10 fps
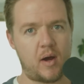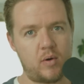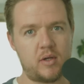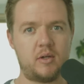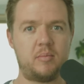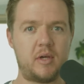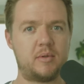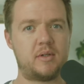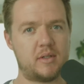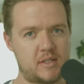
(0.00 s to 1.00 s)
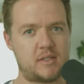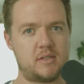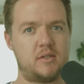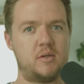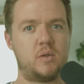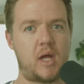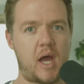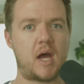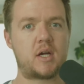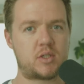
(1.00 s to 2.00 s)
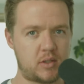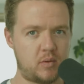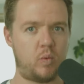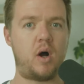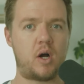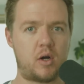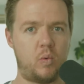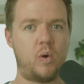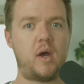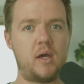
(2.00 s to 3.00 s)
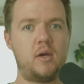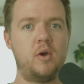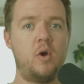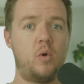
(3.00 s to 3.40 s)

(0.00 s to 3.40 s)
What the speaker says: I want you to be able to listen to and actually walk away